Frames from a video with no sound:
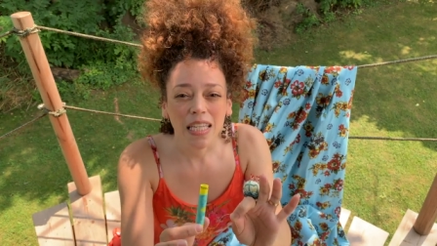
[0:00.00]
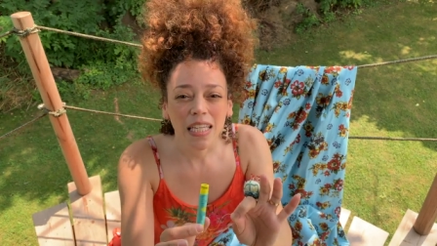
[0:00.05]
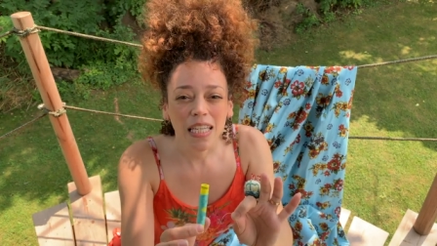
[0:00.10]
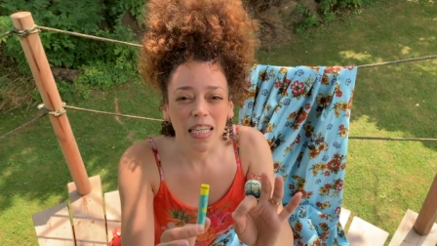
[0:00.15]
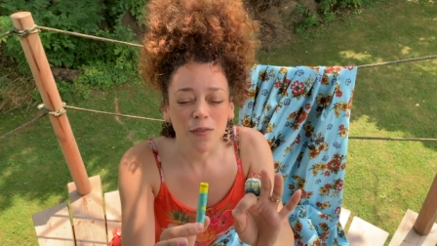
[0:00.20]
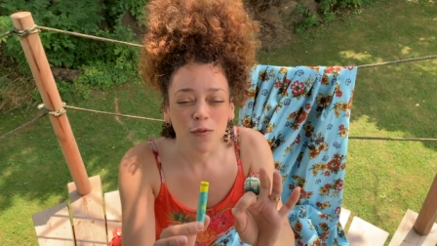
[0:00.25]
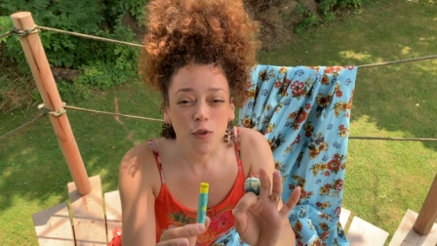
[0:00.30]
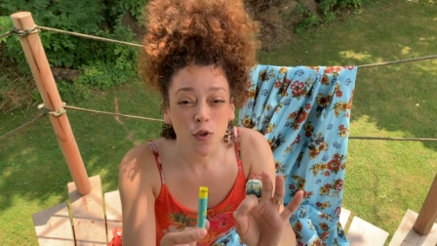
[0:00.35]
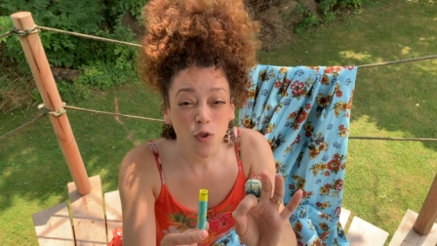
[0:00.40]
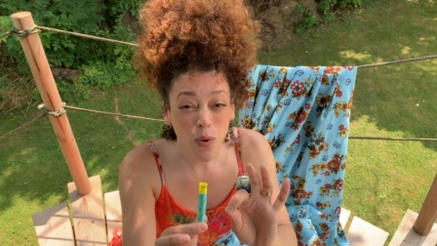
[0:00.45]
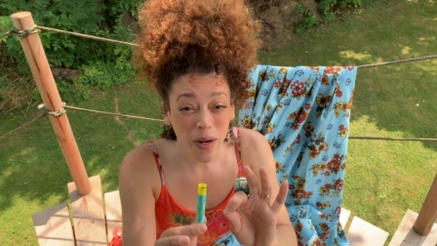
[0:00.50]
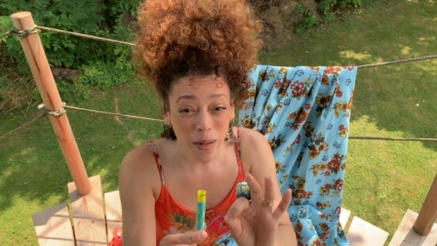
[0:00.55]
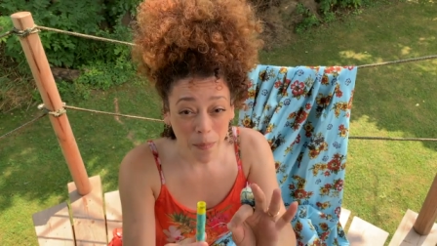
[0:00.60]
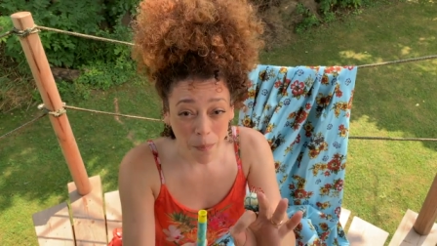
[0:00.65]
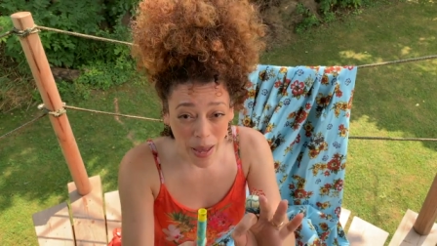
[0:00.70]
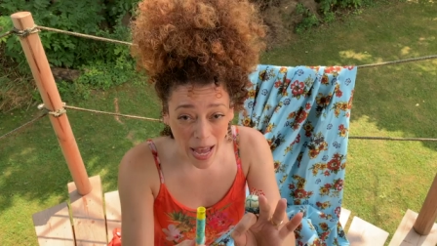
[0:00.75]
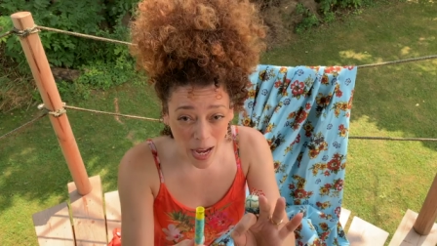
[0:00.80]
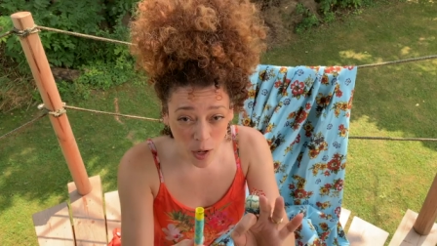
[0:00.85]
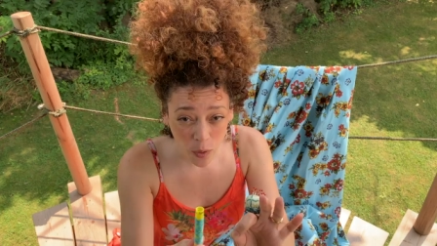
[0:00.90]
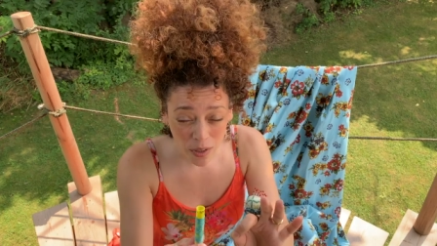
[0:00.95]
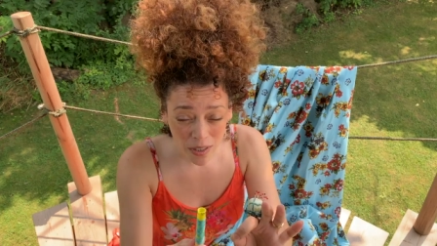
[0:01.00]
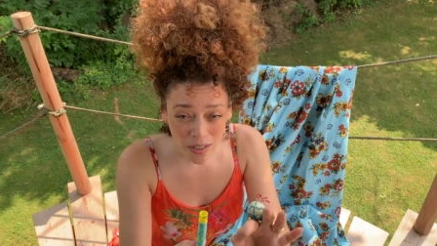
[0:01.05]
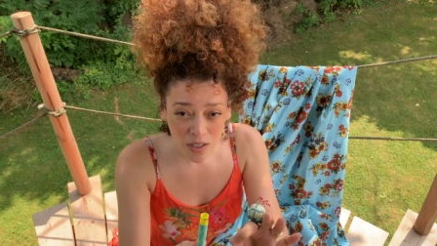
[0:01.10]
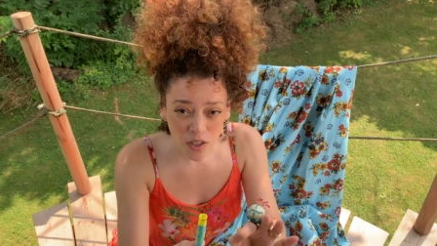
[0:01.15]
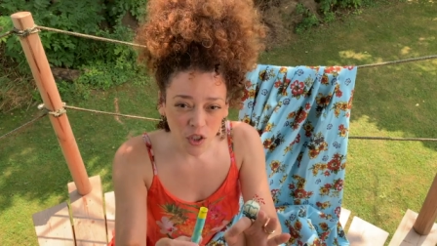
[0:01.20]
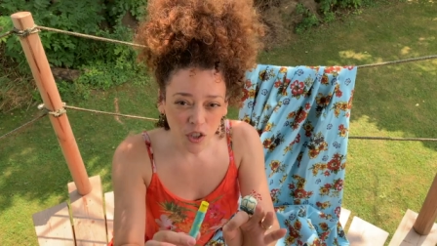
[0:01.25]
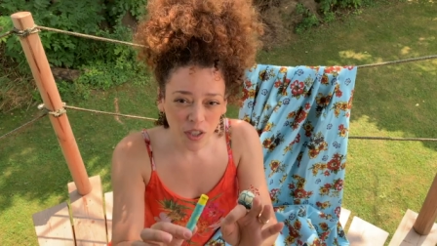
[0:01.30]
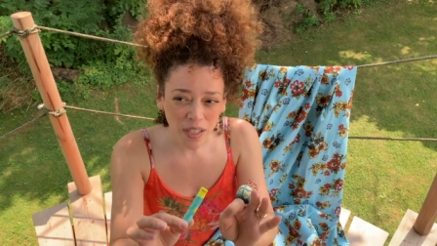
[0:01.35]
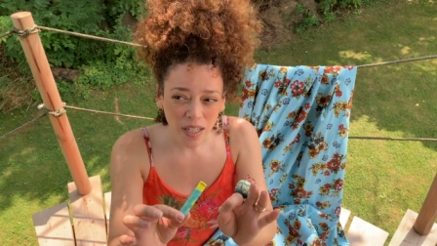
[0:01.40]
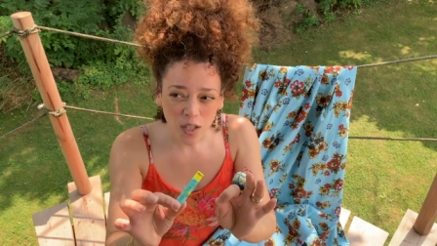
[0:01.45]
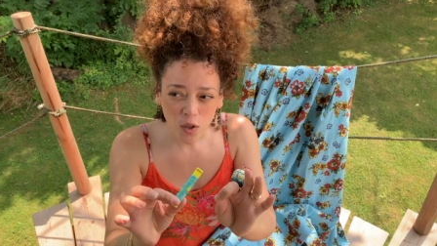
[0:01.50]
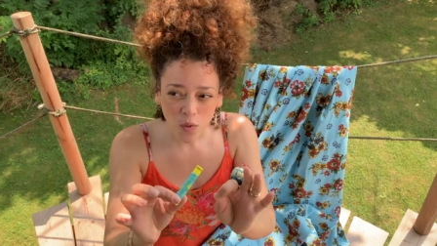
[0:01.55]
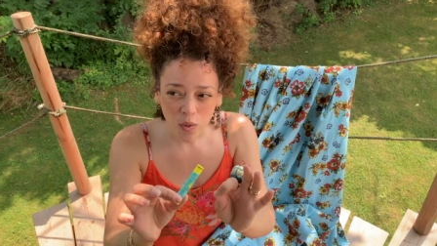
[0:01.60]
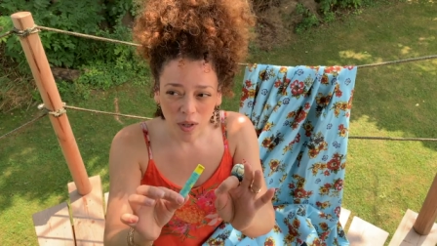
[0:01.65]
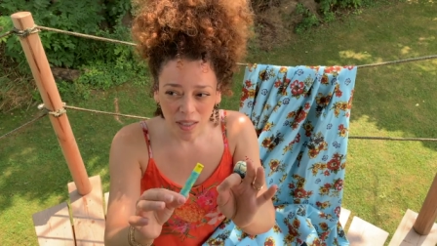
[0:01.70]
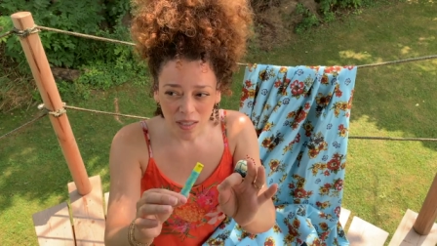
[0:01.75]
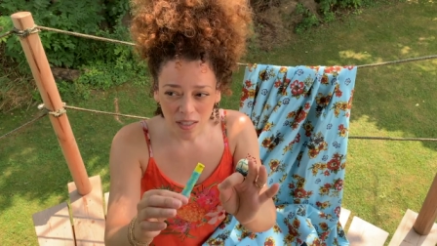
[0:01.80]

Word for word: If you thread it backwards, you're gonna run